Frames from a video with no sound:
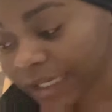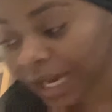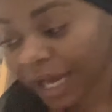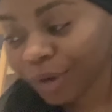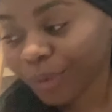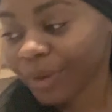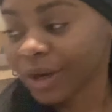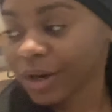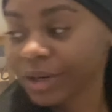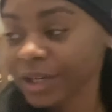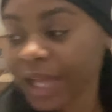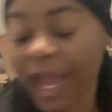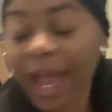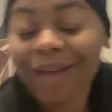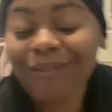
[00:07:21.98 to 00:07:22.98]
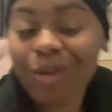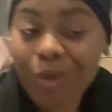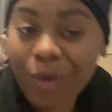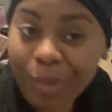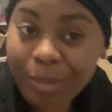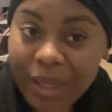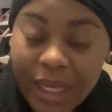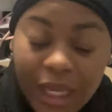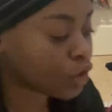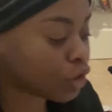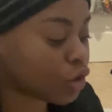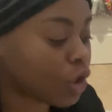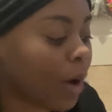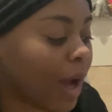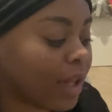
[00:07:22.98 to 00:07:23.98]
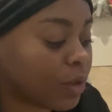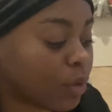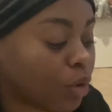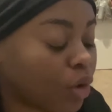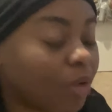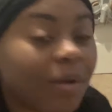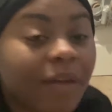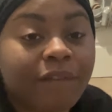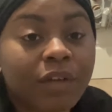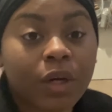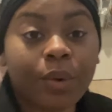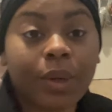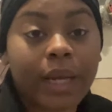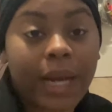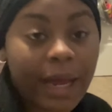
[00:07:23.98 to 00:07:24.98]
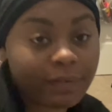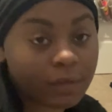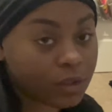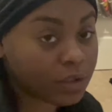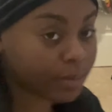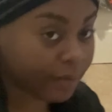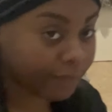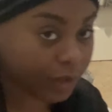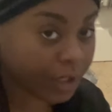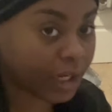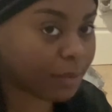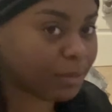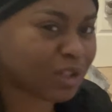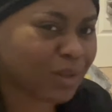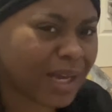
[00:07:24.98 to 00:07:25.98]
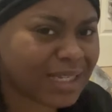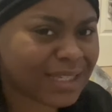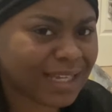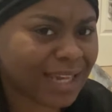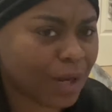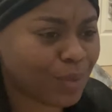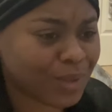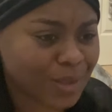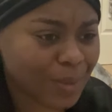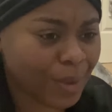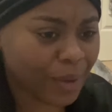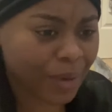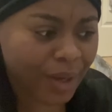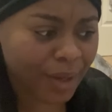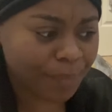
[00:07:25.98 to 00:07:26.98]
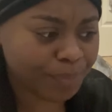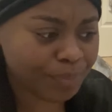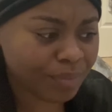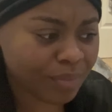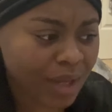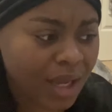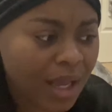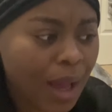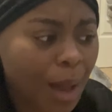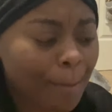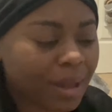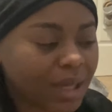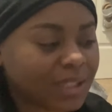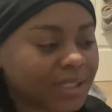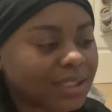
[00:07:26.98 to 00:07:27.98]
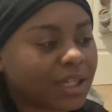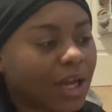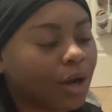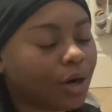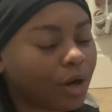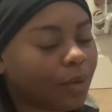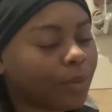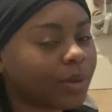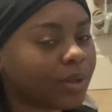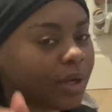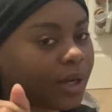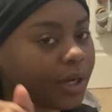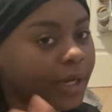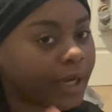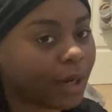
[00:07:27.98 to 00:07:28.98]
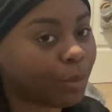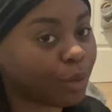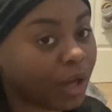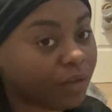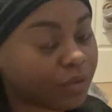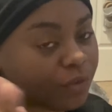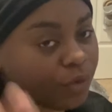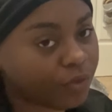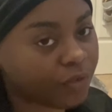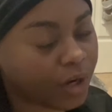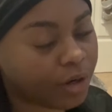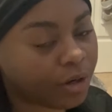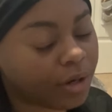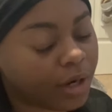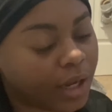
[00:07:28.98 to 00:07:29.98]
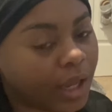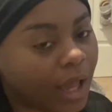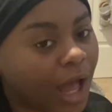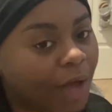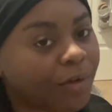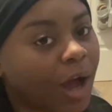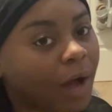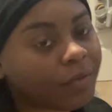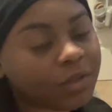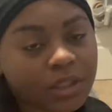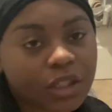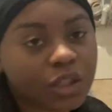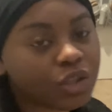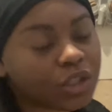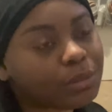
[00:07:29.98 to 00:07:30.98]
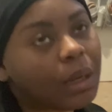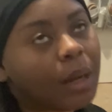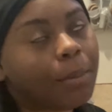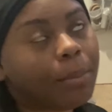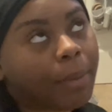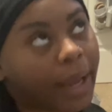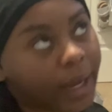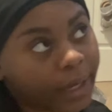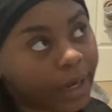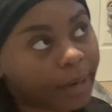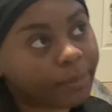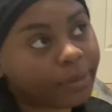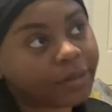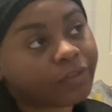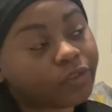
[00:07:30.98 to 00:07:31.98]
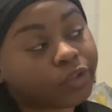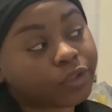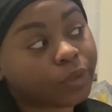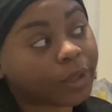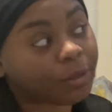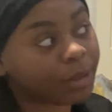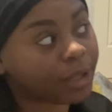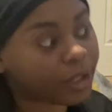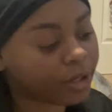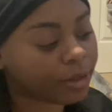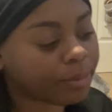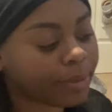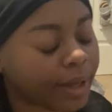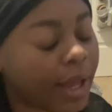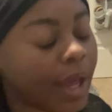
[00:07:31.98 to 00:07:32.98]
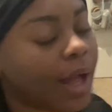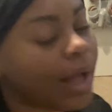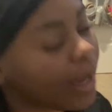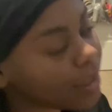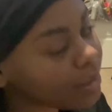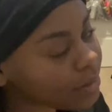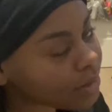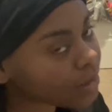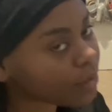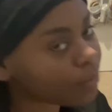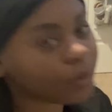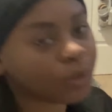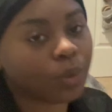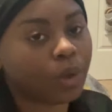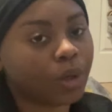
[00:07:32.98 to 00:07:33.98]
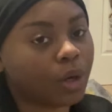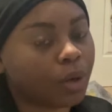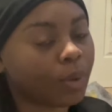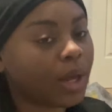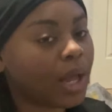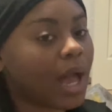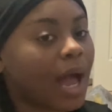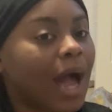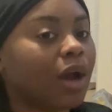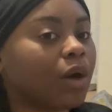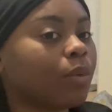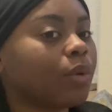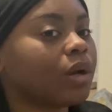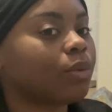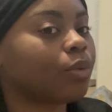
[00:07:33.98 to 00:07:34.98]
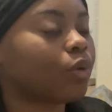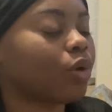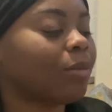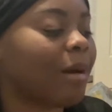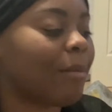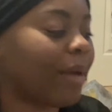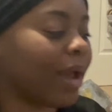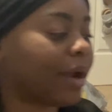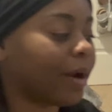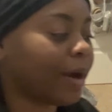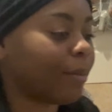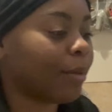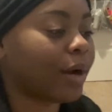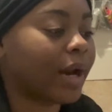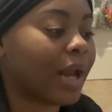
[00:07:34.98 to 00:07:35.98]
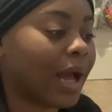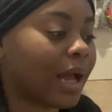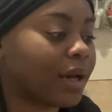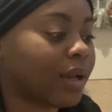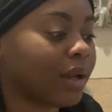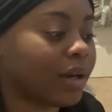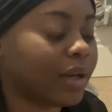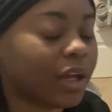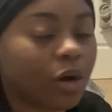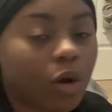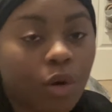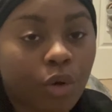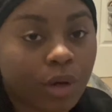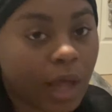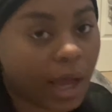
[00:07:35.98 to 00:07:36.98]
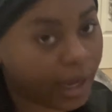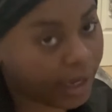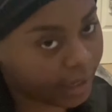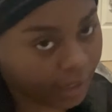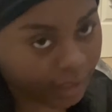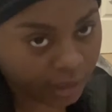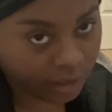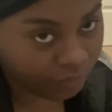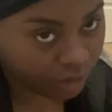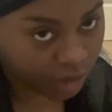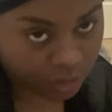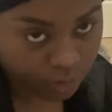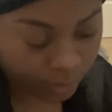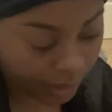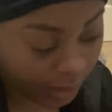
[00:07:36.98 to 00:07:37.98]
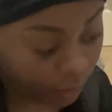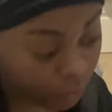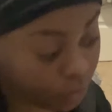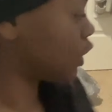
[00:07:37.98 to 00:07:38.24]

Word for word: I don't currently have it on me. So I have to record my phone and I have to use my front camera so I can see like what's going on because y'all know what a camera you have a viewfinder and I obviously use my back camera for, so it could be clear but I need to see what's going on. I don't want to record my back camera and I done did a whole lot and I didn't even get the right angle.